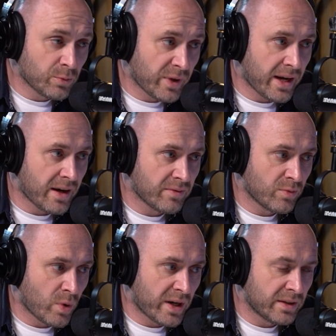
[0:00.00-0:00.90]
and we have
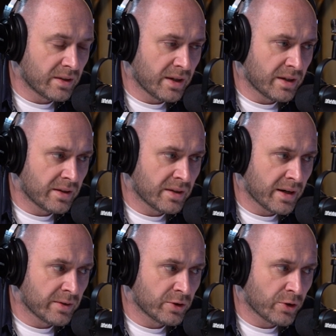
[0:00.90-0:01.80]
one in
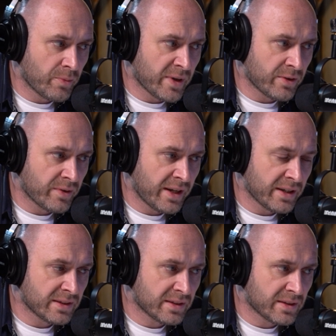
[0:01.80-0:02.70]
our documentary.
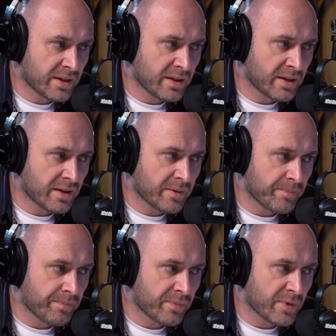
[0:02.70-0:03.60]
It's
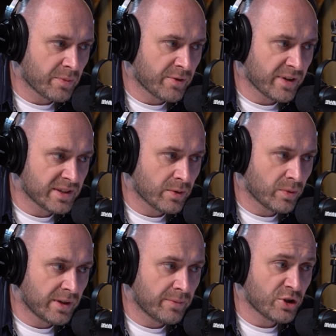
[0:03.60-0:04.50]
Professor
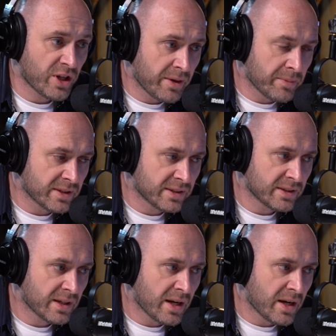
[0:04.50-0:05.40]
William
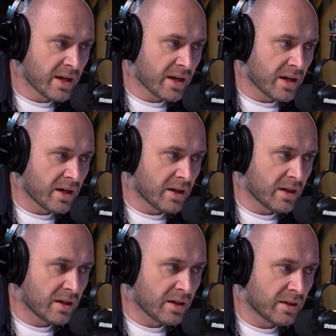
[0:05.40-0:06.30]
Schabas.
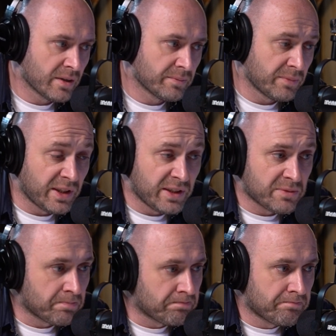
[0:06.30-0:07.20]

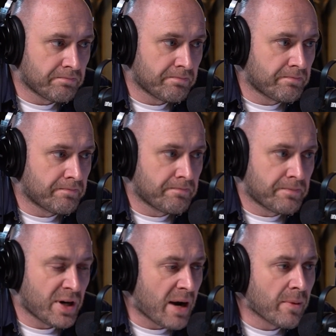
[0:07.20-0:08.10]
He's
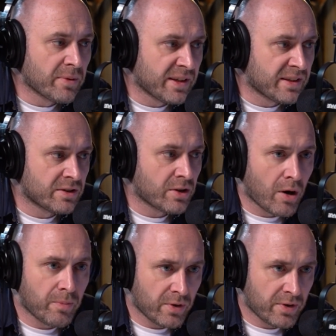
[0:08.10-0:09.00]
probably the
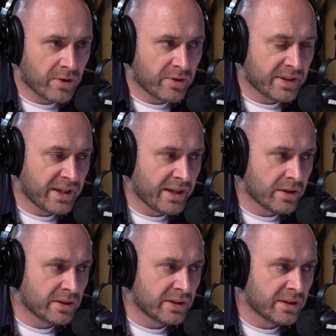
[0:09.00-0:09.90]
top authority
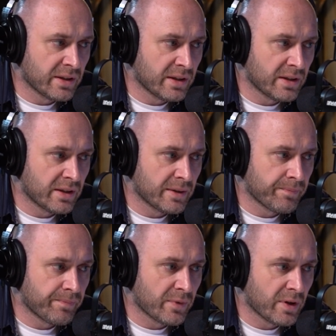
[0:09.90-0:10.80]

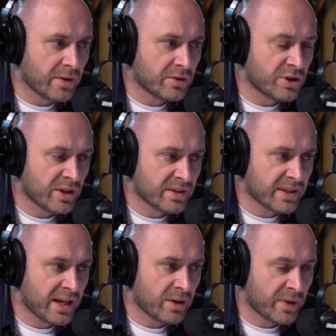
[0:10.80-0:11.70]
on
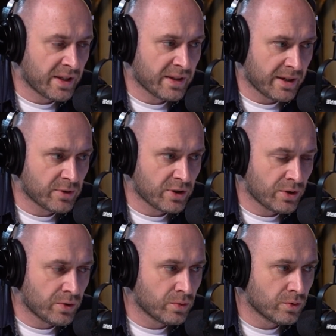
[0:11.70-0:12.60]
genocide when it comes
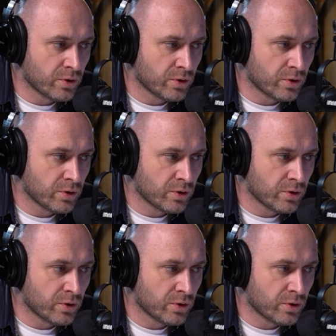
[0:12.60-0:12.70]
to